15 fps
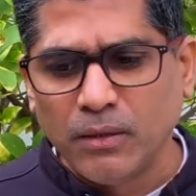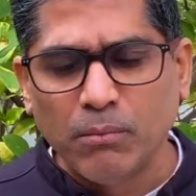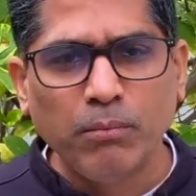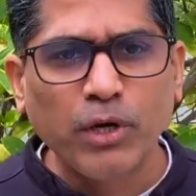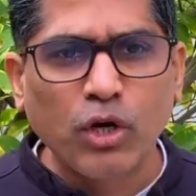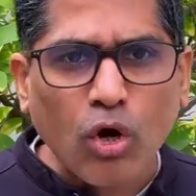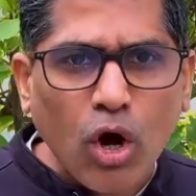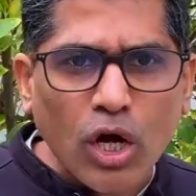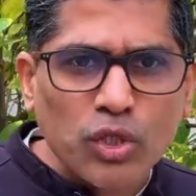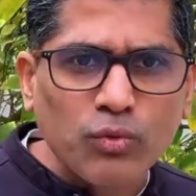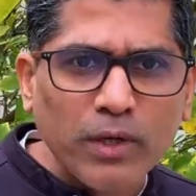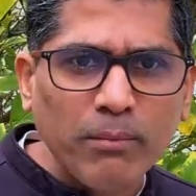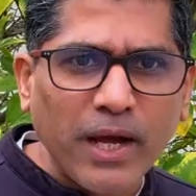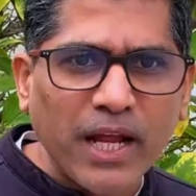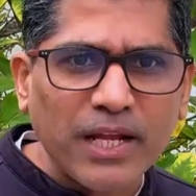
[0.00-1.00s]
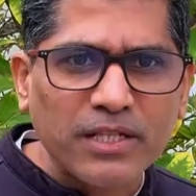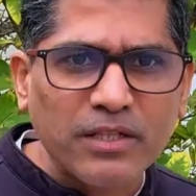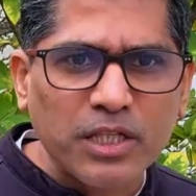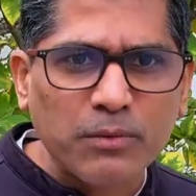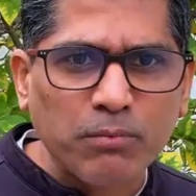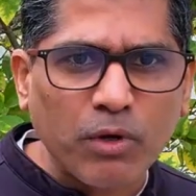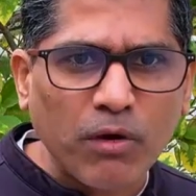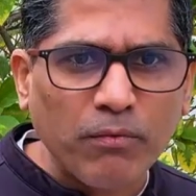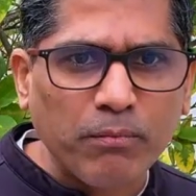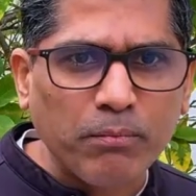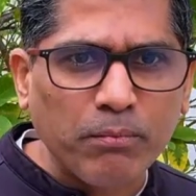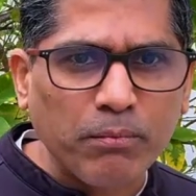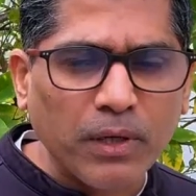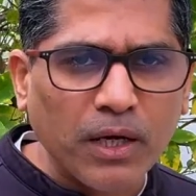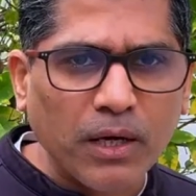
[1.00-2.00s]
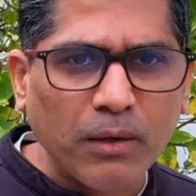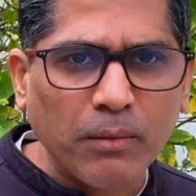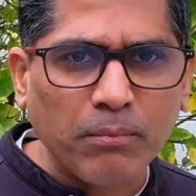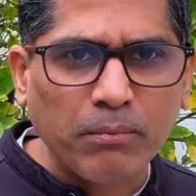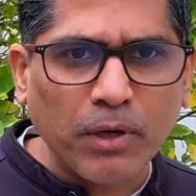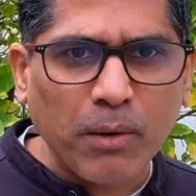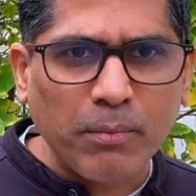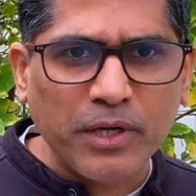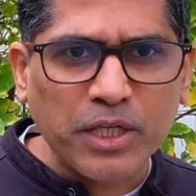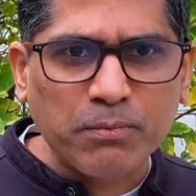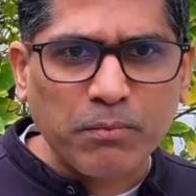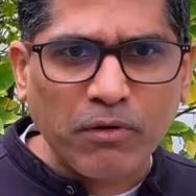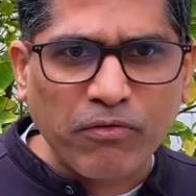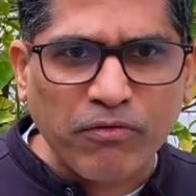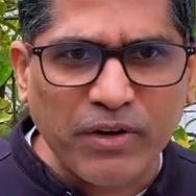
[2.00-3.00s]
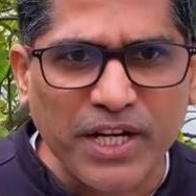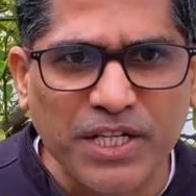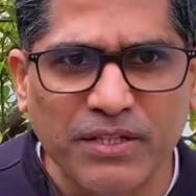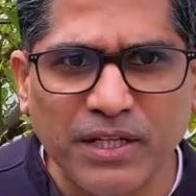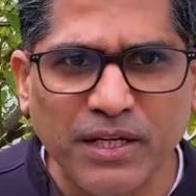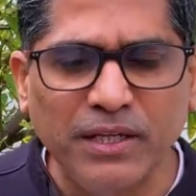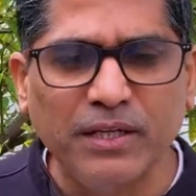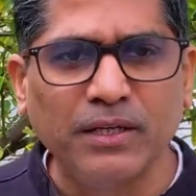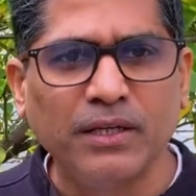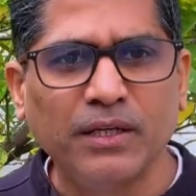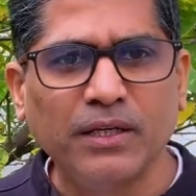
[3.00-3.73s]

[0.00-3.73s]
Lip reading: Because we manage these properties professionally,